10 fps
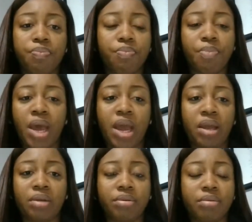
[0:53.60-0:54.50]

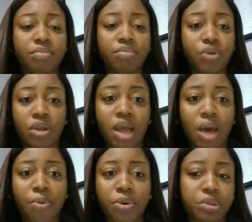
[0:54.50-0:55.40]
my
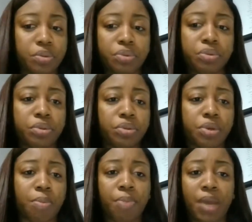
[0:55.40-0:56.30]
daughter wasn't
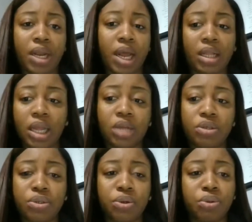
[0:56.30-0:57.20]
paying
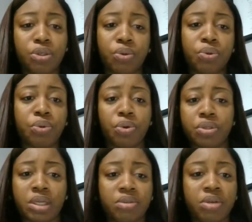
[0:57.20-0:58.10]
attention, she couldn't
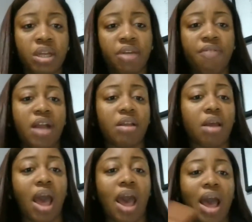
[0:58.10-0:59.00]
concentrate. In fact,
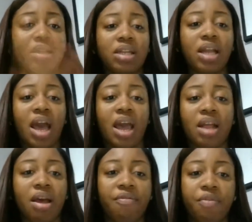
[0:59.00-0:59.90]
I actually
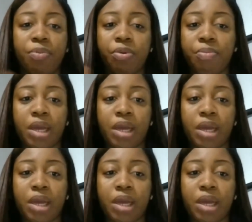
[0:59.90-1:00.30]
hired her for both my